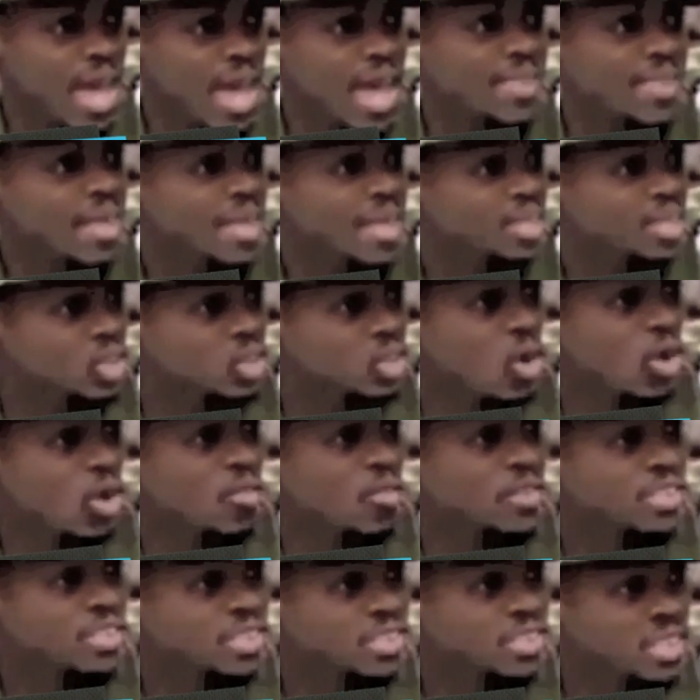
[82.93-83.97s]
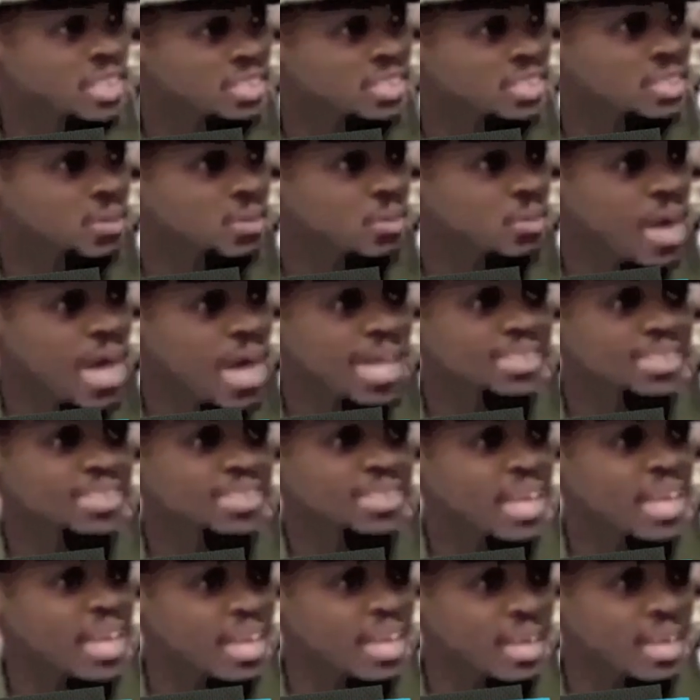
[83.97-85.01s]
And they saw the system as
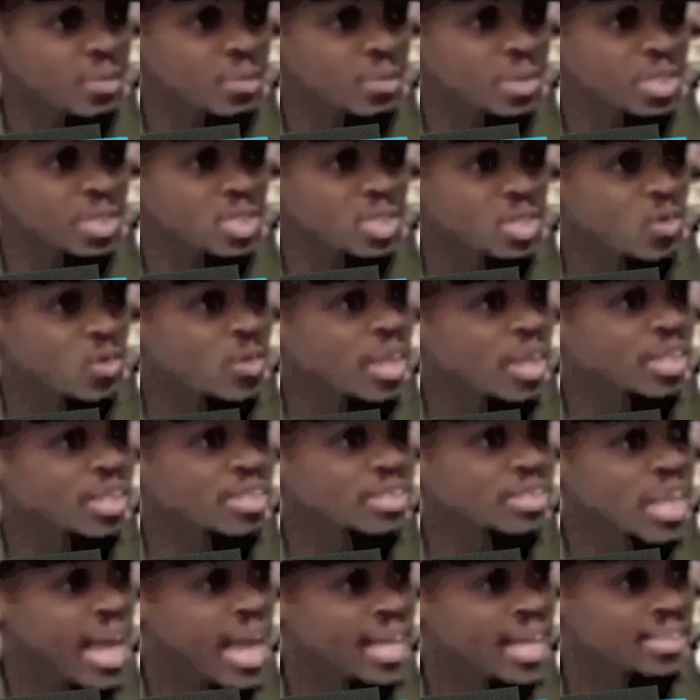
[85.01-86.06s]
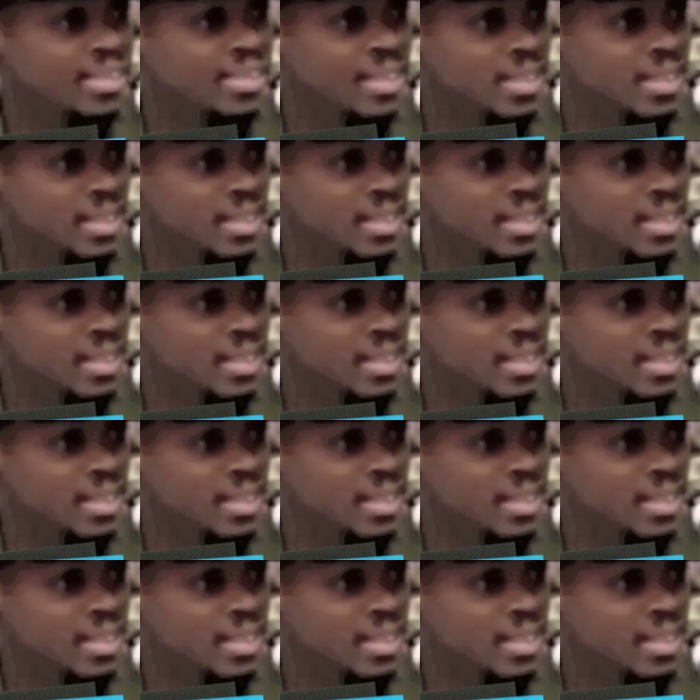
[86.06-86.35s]
their enemy, so they attacked it